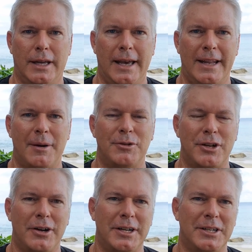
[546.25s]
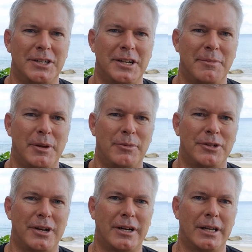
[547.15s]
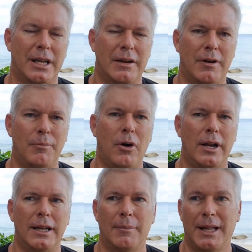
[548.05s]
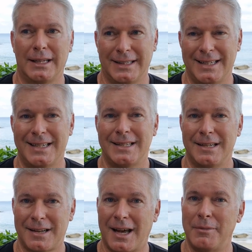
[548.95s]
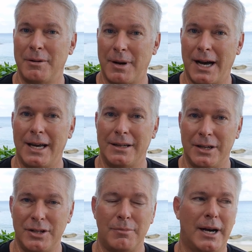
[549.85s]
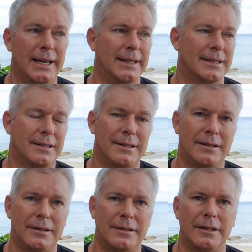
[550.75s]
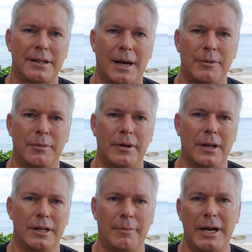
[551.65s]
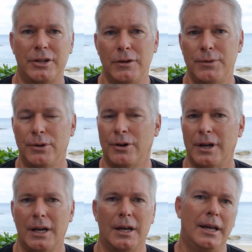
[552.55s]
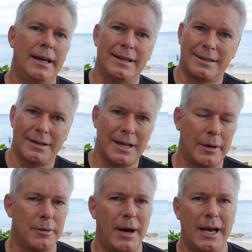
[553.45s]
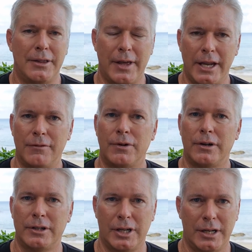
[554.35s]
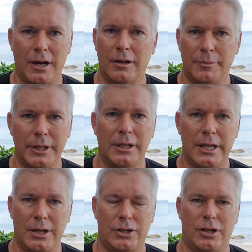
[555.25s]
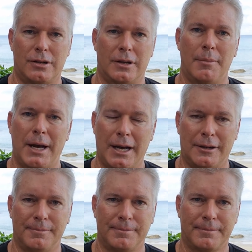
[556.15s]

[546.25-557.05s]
And I'm starting to see people starting to give up on it. And I'm like, this is the time to buy Digibyte. This is the time to buy TFuel. This is the time to buy Theta for a $10 bill each, about.